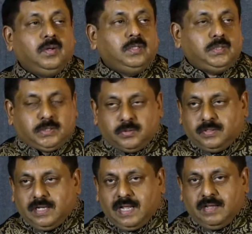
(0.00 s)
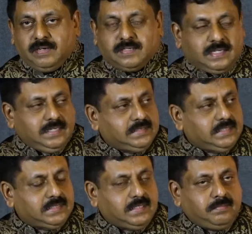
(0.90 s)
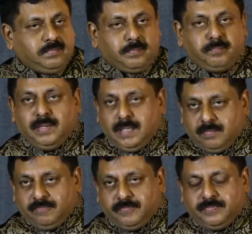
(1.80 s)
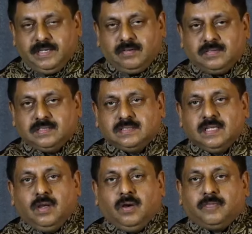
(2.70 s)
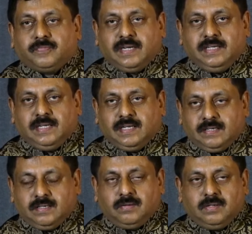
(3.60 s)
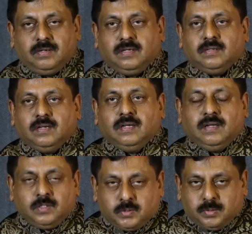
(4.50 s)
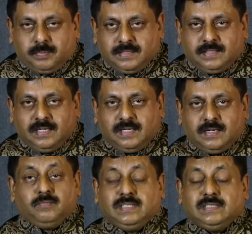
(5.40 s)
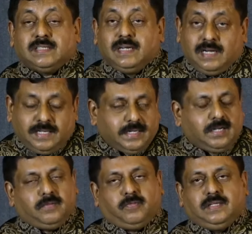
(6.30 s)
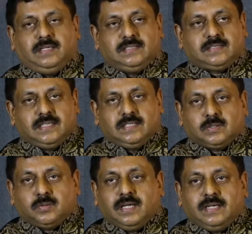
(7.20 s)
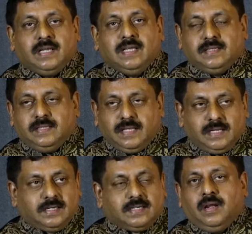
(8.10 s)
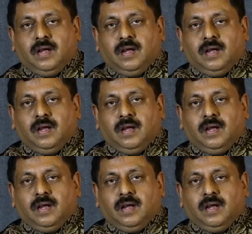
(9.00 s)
should have a training system. Minimum 50 hours of training should be there, which is really required for the industry so that their